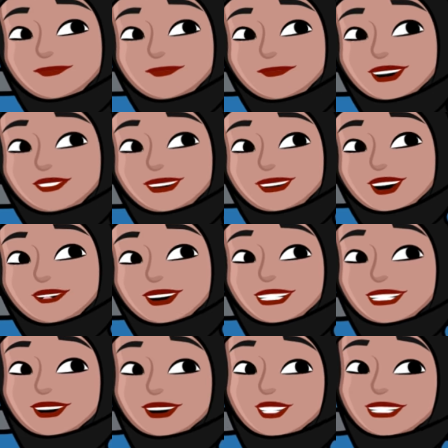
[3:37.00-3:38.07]
or from a
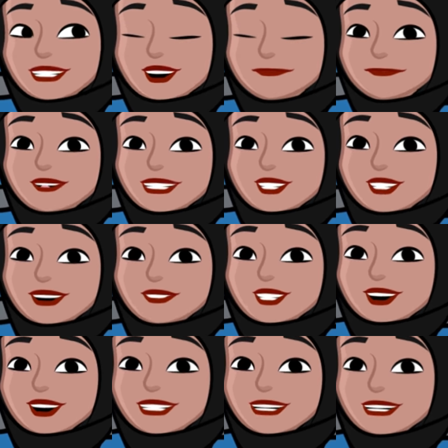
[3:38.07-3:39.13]
list of examples given
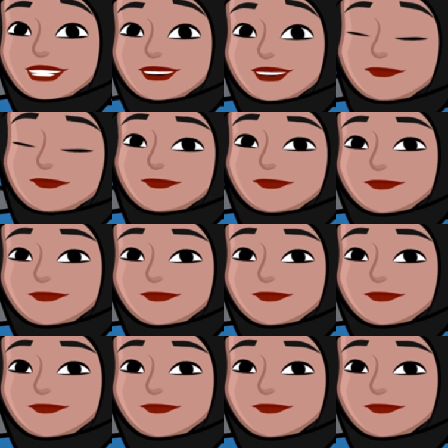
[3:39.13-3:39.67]
by teacher.